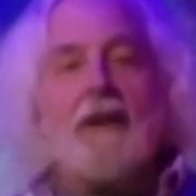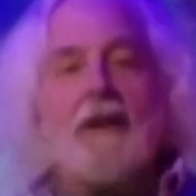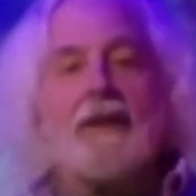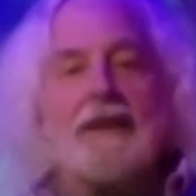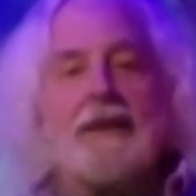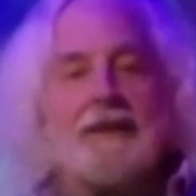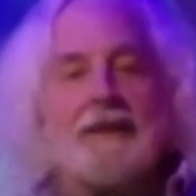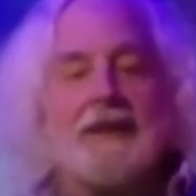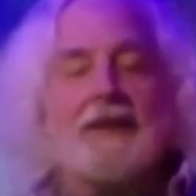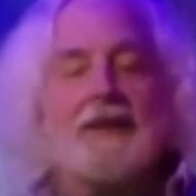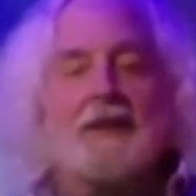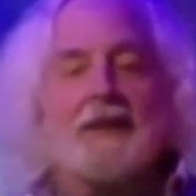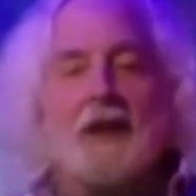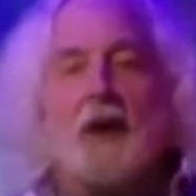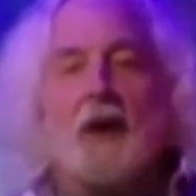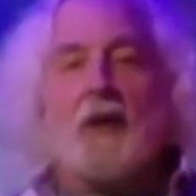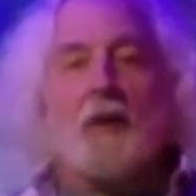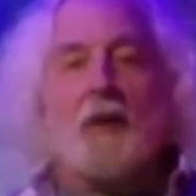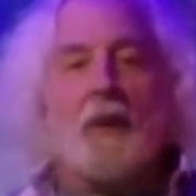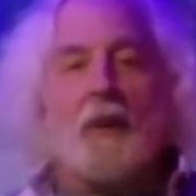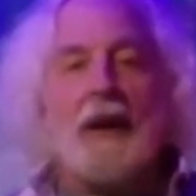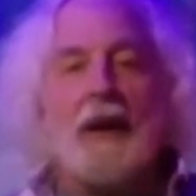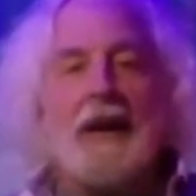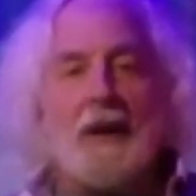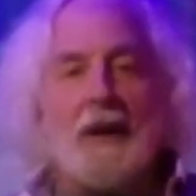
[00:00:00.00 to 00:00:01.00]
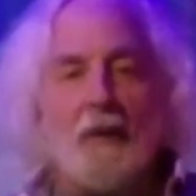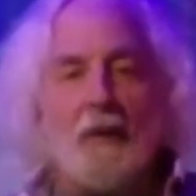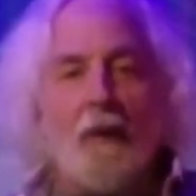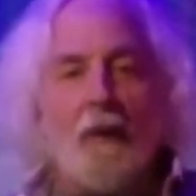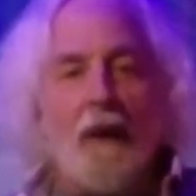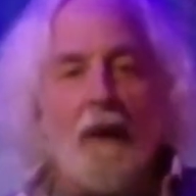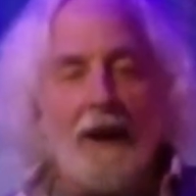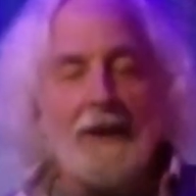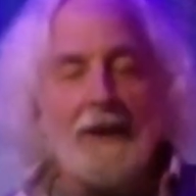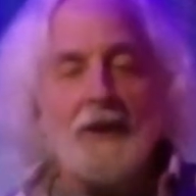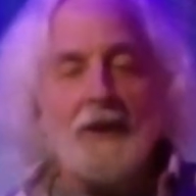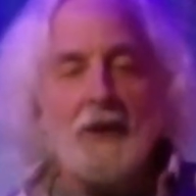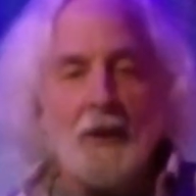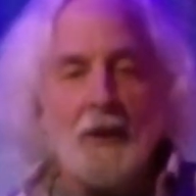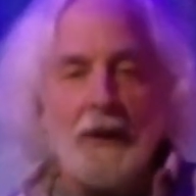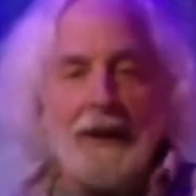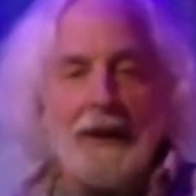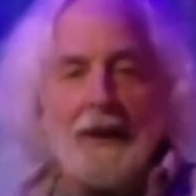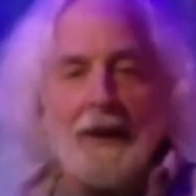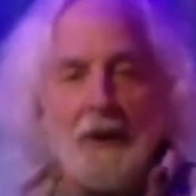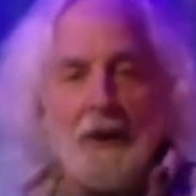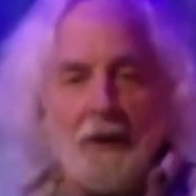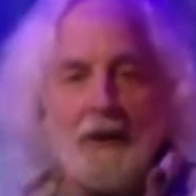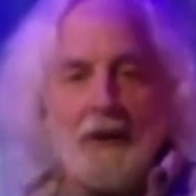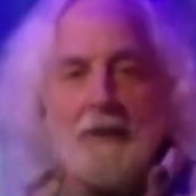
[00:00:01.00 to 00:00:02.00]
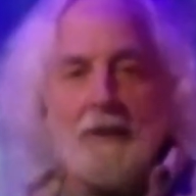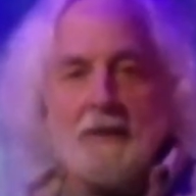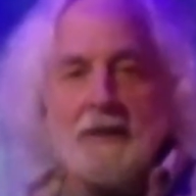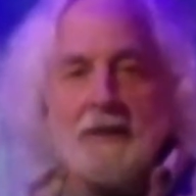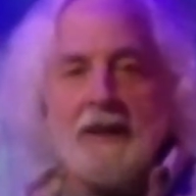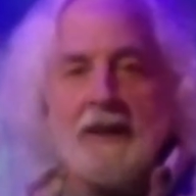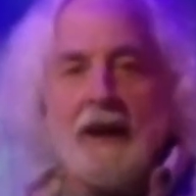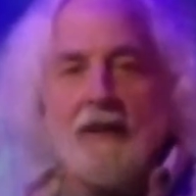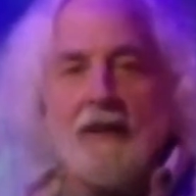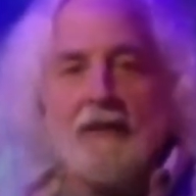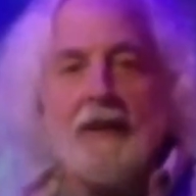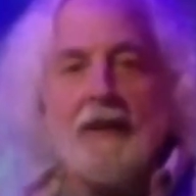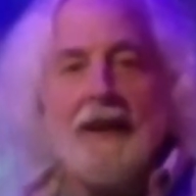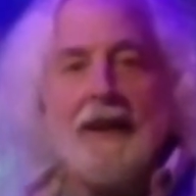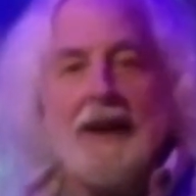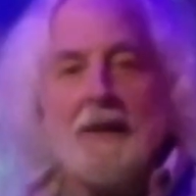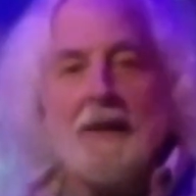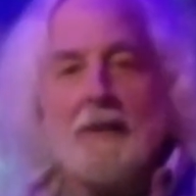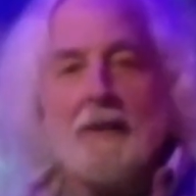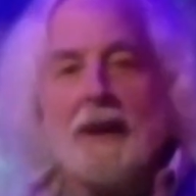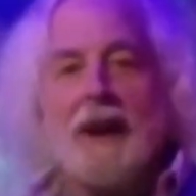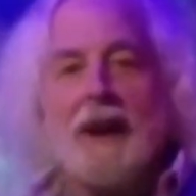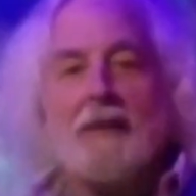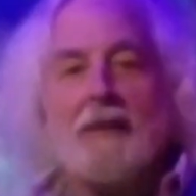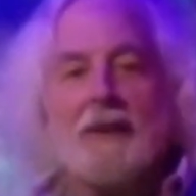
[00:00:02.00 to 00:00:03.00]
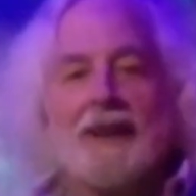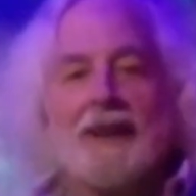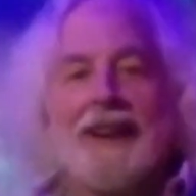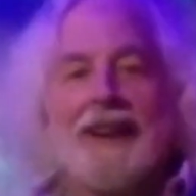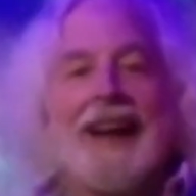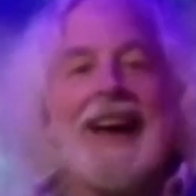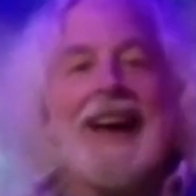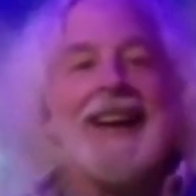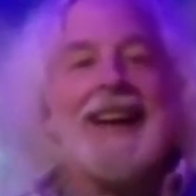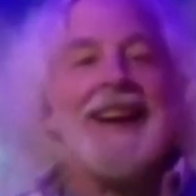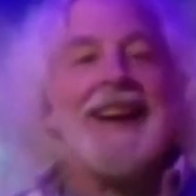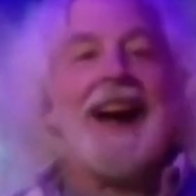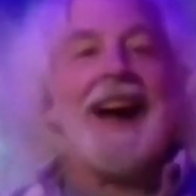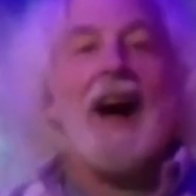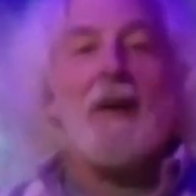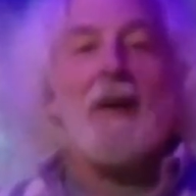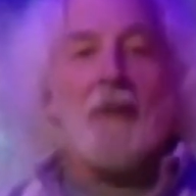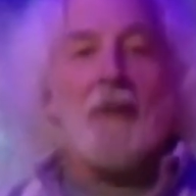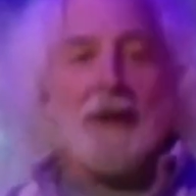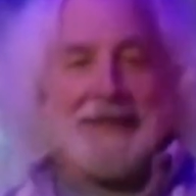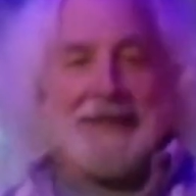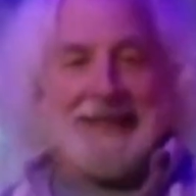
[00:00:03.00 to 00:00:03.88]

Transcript: didn't go the way he wanted to, and he hurt himself. But I'm glad I wasn't